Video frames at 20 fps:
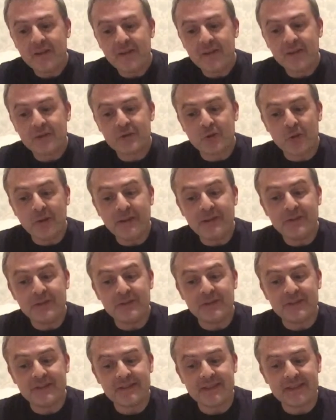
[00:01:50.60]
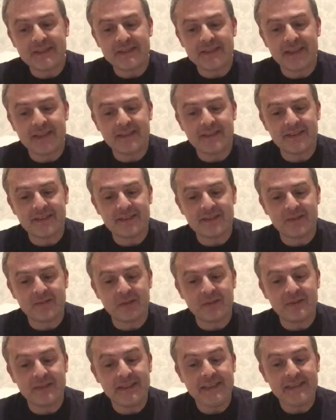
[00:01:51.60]
The droid uses these sensors to
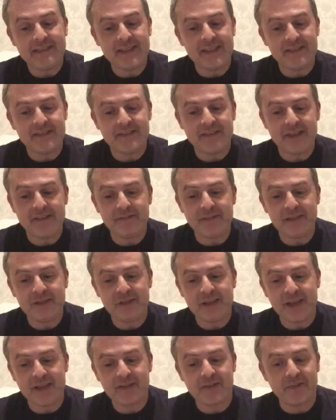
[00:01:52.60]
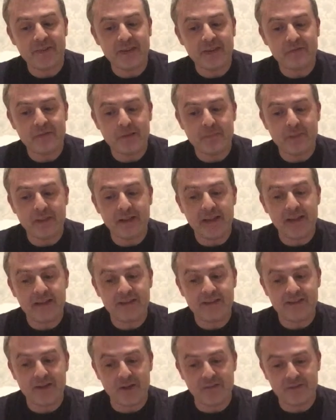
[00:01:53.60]
run detailed safety checks on the equipment it
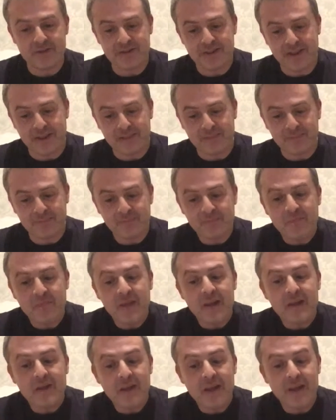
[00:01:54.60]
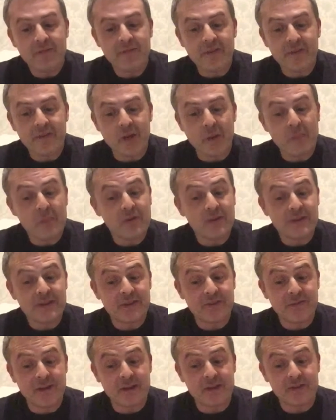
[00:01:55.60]
is servicing, if the number and
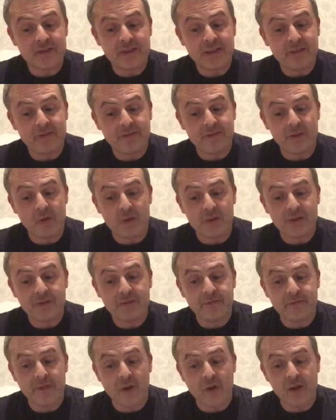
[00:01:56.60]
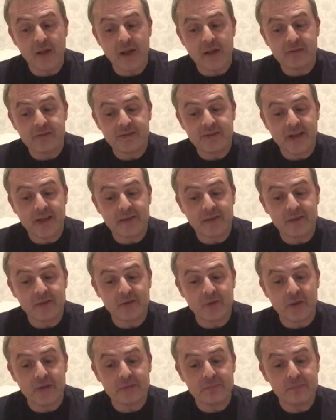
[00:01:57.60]
severity of flaws fall outside the
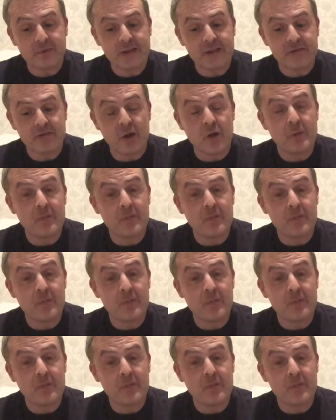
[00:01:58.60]
droid's pre